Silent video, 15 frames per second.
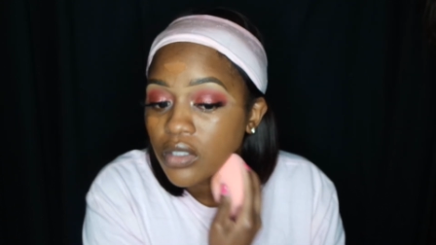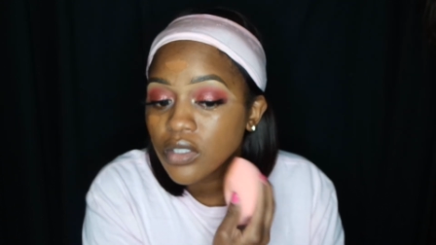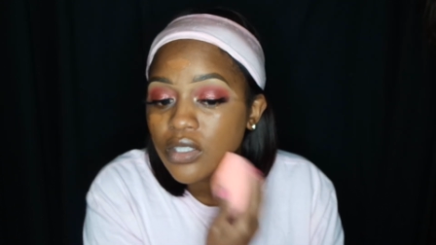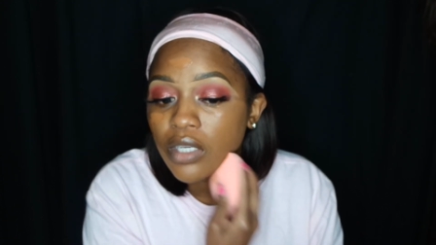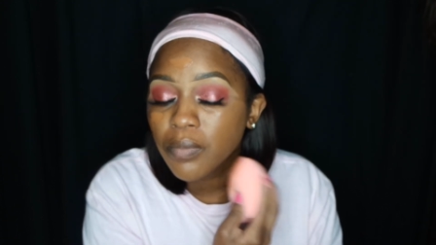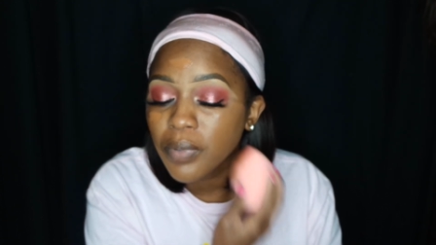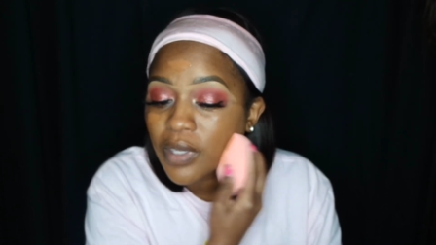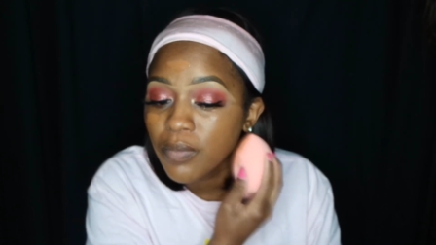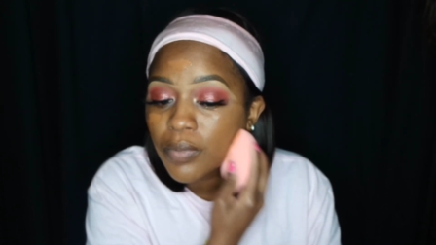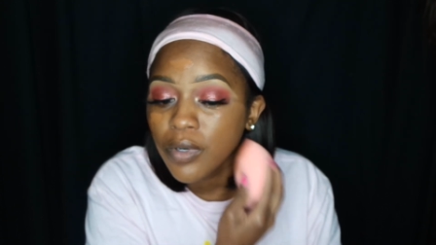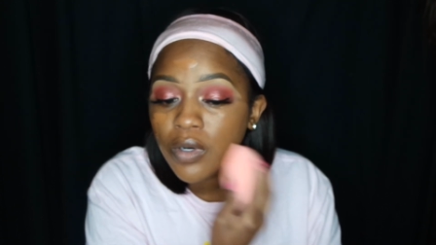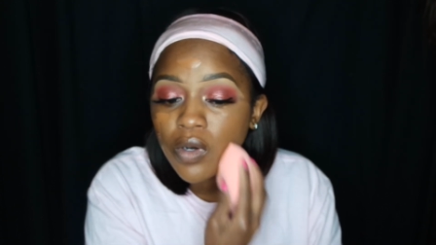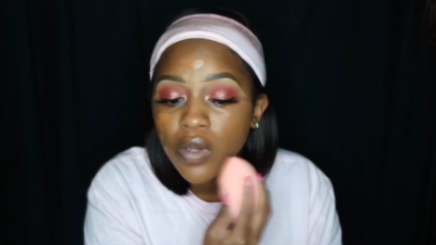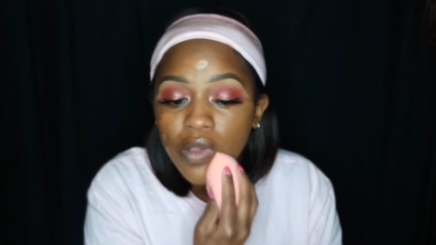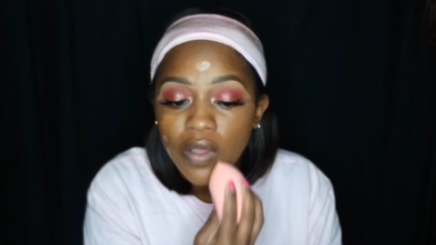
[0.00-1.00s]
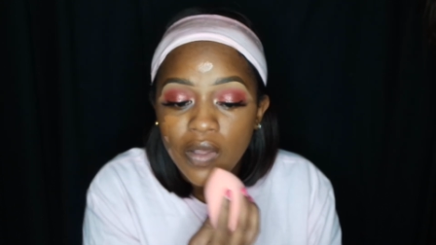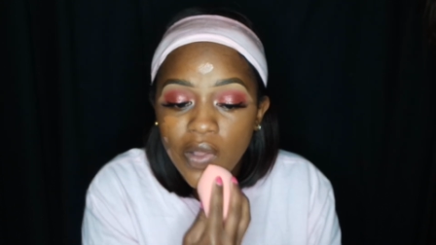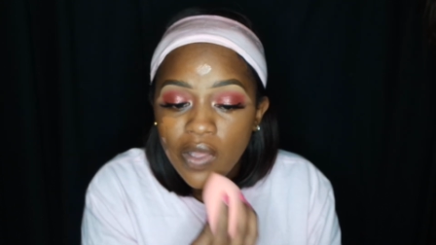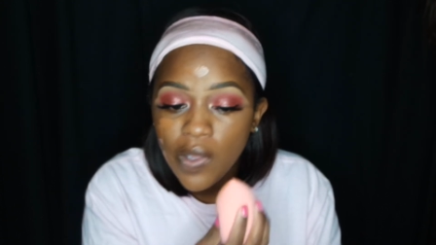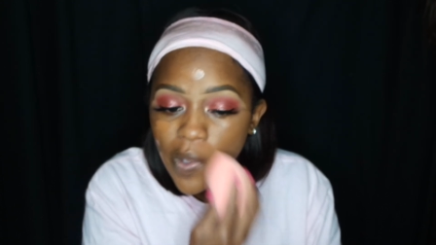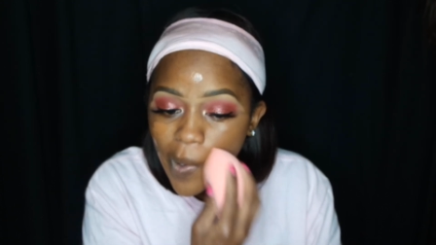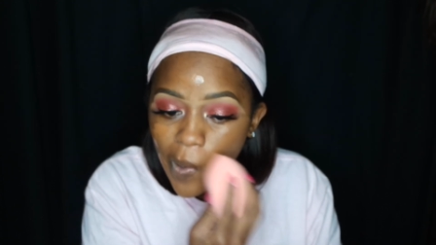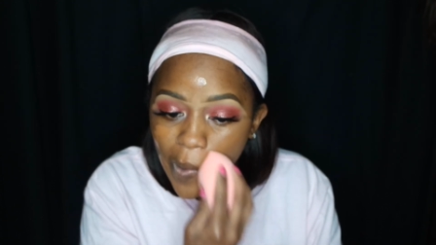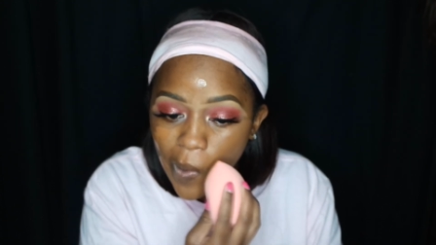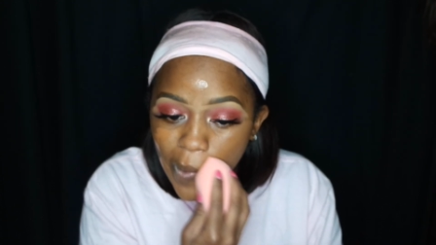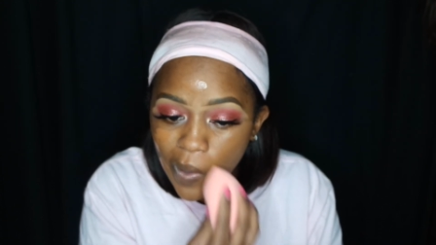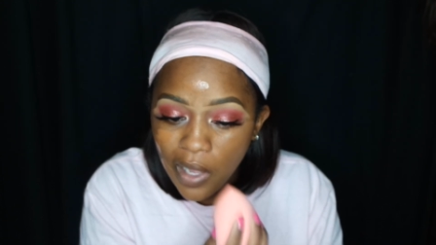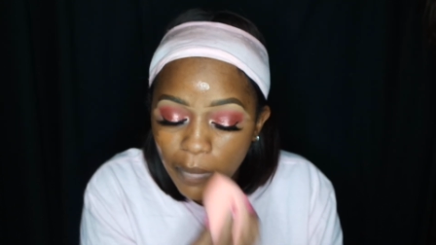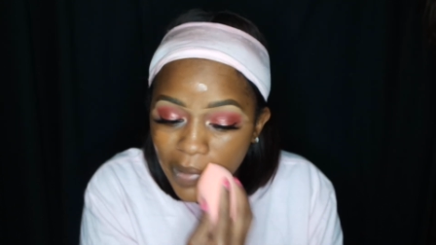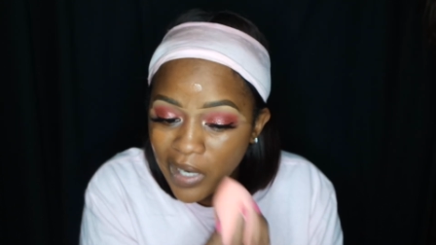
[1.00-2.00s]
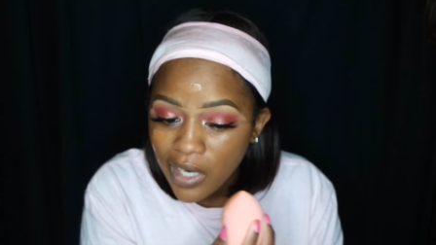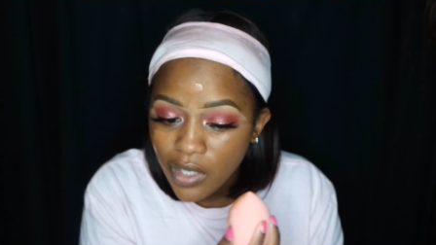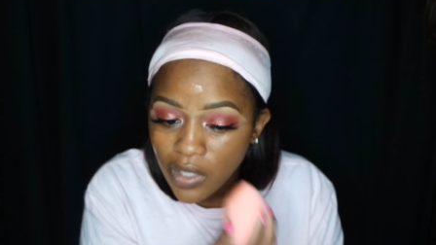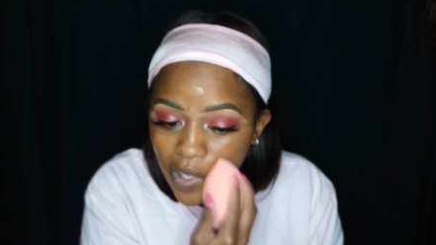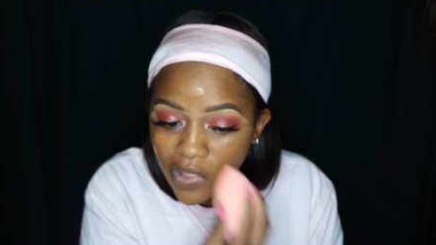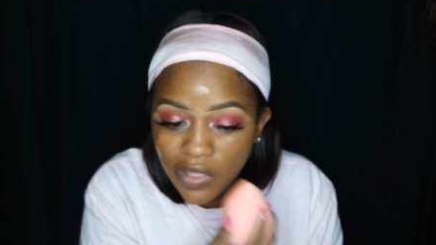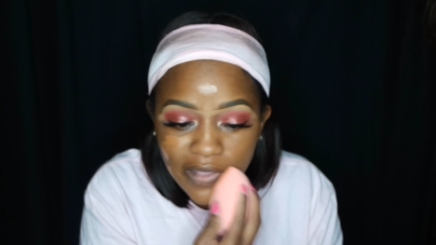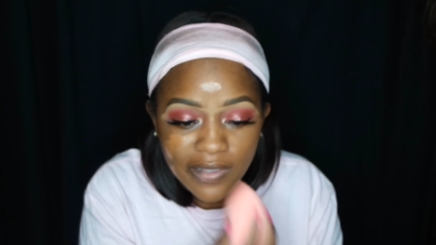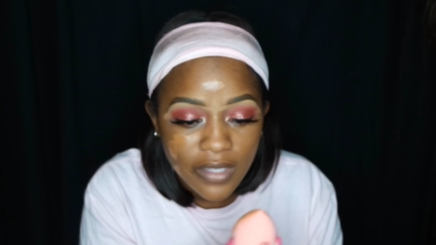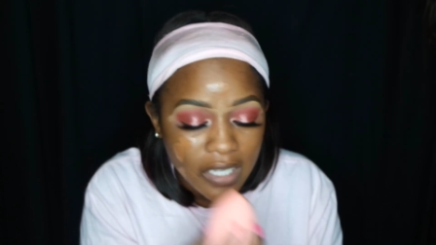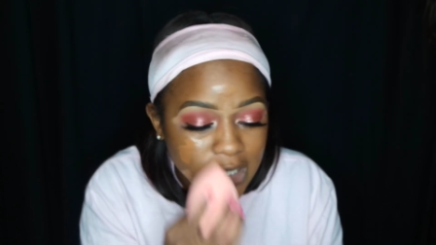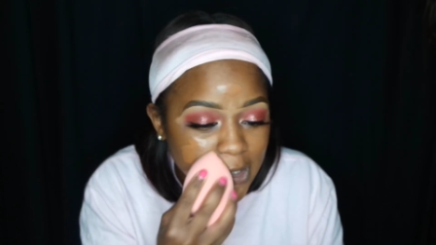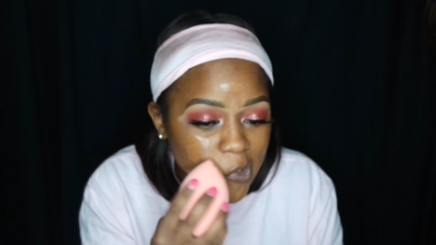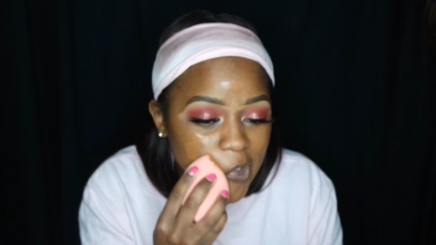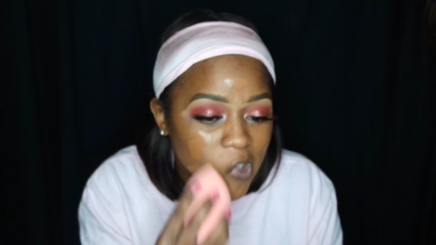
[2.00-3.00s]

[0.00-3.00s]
Some people, I mean, I guess,